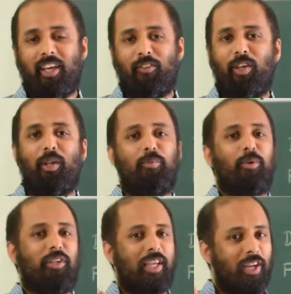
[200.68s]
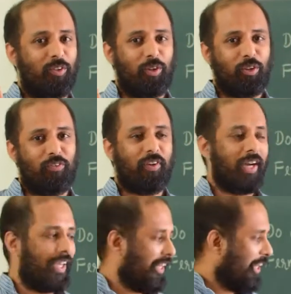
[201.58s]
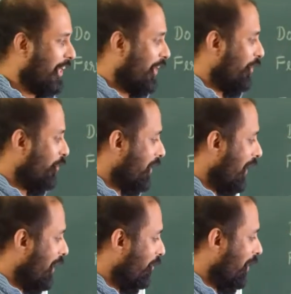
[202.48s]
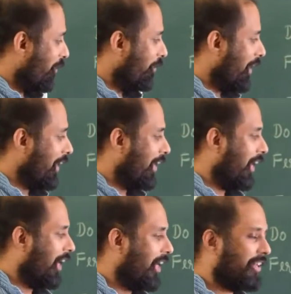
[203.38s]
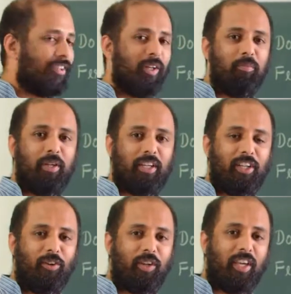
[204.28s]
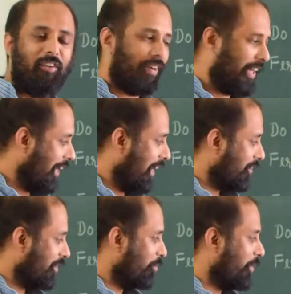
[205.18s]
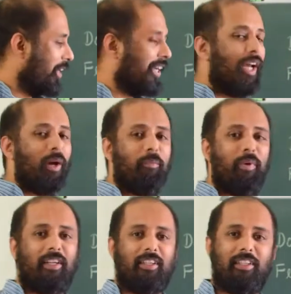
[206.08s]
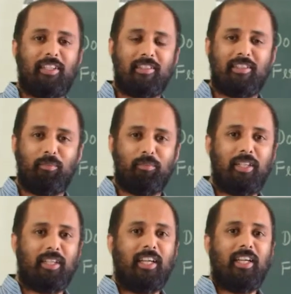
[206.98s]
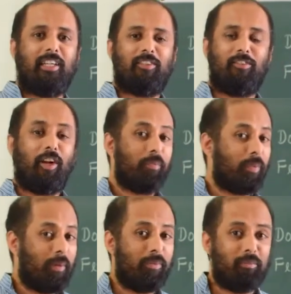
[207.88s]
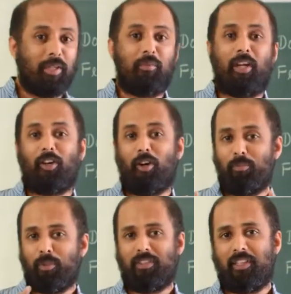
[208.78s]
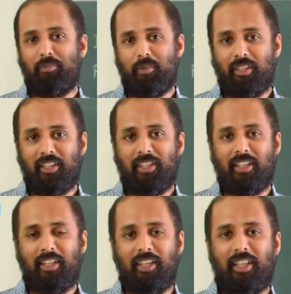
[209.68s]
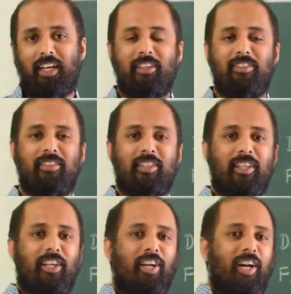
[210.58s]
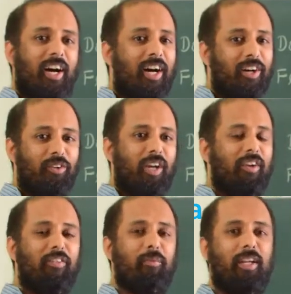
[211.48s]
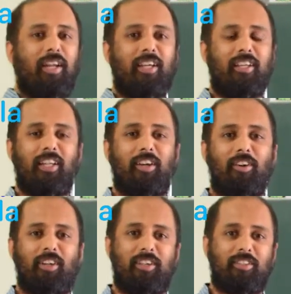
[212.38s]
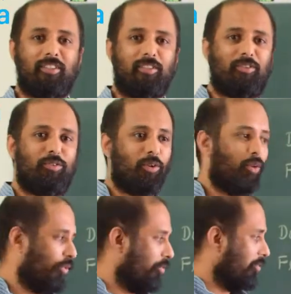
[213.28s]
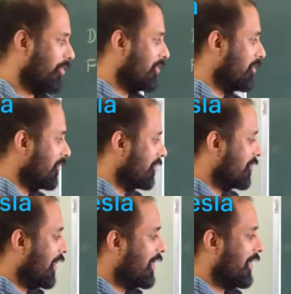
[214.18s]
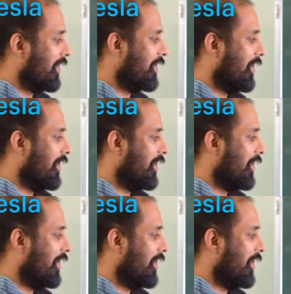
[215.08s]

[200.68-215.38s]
When you put k equal to 5, you get one very large number, okay, very large number, but this number is not a prime number but a composite number. And that is how everybody, they got so stunned,